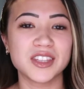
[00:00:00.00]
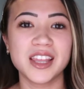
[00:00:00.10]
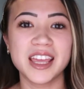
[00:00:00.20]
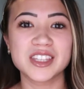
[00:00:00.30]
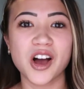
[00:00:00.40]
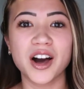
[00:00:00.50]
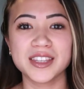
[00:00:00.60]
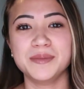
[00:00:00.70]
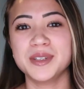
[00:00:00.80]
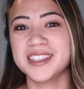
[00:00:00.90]
and it's
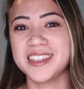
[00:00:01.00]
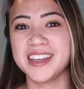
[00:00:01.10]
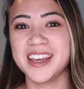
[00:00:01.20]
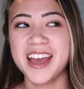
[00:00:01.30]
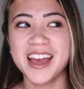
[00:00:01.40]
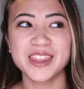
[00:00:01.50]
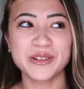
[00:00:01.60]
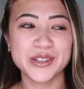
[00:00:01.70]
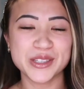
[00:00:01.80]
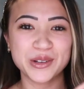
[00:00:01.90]
awesome to see
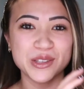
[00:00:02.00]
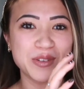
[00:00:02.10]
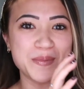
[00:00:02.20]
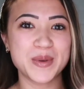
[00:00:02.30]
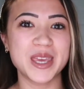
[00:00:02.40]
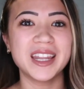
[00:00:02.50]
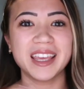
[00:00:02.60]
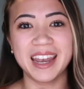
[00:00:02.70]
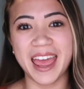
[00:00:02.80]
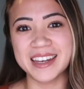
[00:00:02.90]
the results from
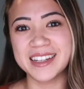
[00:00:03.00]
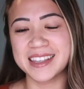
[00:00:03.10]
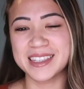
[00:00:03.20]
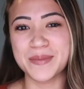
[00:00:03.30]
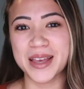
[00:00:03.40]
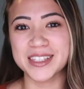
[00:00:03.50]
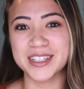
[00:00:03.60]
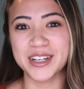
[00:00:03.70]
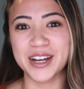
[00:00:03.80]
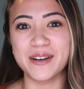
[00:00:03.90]
beginning and end to the
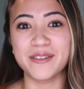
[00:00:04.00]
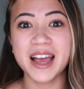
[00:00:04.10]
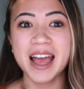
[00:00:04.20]
semester of